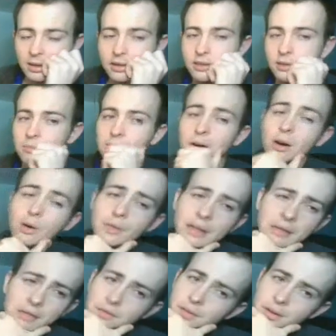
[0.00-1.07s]
Yo, Mo, thank
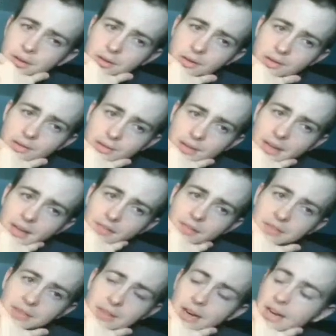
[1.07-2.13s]
you for the follow.
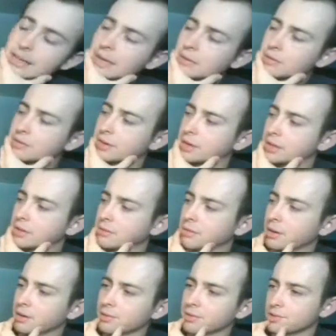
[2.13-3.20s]
Link59, thank you for the follow.
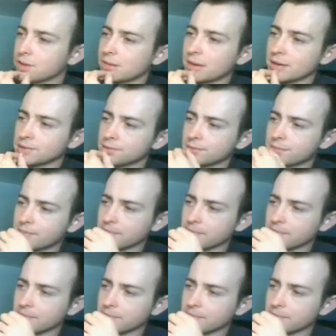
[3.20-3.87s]
Welcome to the stream, guys.